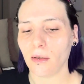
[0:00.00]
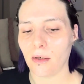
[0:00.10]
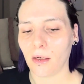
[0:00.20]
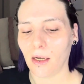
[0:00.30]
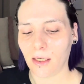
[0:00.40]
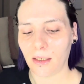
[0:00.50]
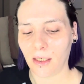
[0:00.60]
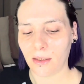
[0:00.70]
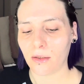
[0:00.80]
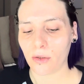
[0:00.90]
I
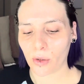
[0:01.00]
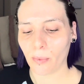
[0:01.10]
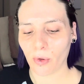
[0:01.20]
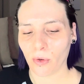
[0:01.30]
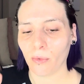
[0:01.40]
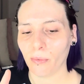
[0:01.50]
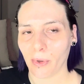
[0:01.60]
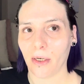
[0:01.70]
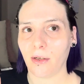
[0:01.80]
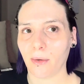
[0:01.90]
need the triple
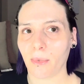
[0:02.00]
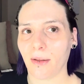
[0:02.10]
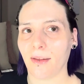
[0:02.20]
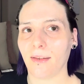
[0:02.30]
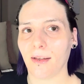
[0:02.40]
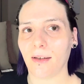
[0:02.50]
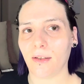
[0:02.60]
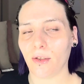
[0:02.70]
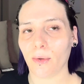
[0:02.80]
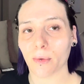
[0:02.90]
bonding method that I
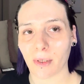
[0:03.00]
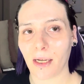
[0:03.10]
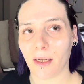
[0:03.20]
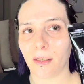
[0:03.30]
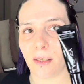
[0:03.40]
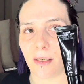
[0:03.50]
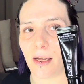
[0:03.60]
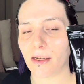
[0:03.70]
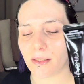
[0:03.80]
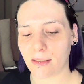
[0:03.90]
do, and it
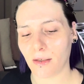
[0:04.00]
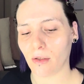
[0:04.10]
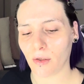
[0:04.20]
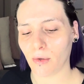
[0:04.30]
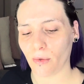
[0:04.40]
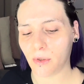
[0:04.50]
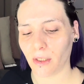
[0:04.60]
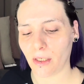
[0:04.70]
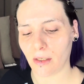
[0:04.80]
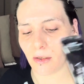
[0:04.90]
has to include
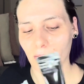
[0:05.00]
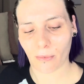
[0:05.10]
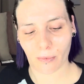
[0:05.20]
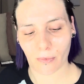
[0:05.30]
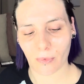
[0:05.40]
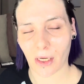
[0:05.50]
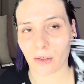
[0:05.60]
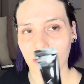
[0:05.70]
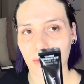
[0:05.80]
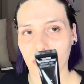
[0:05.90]
the
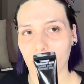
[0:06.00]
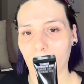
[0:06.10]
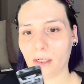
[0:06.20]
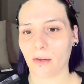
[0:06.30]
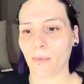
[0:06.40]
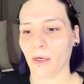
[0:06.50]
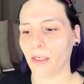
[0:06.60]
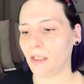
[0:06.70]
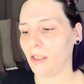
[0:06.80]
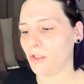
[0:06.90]
extra strength
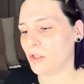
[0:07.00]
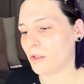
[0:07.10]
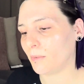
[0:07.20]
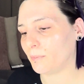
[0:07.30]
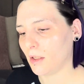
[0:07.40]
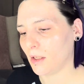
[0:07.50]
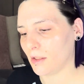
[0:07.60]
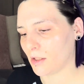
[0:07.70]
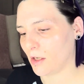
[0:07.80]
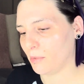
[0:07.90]
bondage. It's
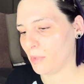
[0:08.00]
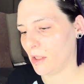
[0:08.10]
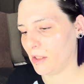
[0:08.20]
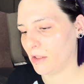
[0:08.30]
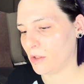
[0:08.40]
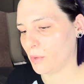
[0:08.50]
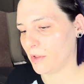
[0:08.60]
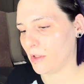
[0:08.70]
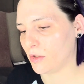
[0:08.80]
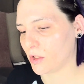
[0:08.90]
called bondage
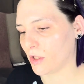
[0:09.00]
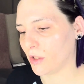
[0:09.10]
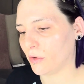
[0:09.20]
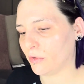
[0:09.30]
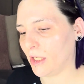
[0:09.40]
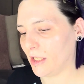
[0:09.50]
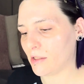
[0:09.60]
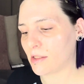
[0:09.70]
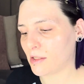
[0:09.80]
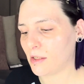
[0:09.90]
with charcoal
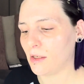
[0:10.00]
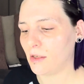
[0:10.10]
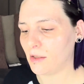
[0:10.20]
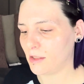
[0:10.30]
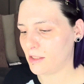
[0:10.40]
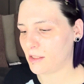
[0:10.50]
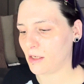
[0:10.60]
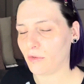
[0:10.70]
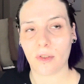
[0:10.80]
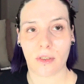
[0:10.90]
flex. This
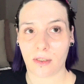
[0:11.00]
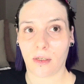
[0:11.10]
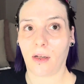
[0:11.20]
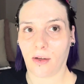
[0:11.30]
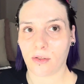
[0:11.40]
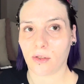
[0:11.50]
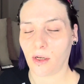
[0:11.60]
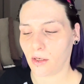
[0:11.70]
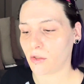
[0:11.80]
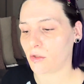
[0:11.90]
stuff is
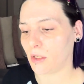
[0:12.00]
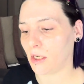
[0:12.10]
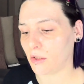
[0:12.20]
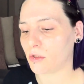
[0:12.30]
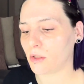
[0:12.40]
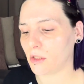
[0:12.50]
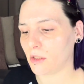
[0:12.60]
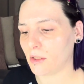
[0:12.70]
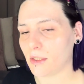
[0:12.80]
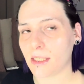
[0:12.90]

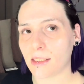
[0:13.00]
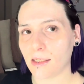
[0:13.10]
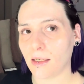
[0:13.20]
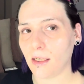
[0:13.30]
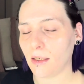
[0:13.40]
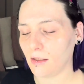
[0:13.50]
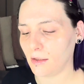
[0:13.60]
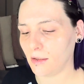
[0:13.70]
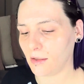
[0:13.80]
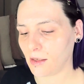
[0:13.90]
extra sticky,
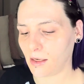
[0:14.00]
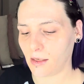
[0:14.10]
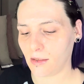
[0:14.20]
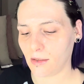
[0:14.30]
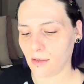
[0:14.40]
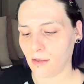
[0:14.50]
and